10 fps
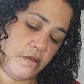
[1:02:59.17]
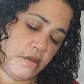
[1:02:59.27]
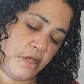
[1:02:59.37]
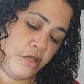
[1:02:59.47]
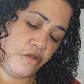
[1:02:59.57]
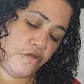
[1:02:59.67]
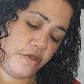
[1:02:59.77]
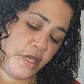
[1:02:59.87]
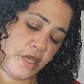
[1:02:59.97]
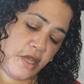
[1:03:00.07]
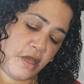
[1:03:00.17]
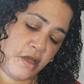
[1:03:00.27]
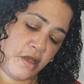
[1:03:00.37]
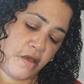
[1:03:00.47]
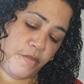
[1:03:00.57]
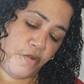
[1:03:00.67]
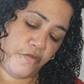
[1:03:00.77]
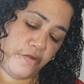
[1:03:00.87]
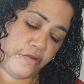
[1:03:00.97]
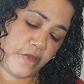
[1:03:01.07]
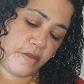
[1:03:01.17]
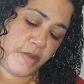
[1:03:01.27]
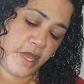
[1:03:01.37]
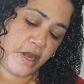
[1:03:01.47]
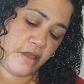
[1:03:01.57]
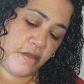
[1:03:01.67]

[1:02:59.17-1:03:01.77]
I do see a couple roots coming out of the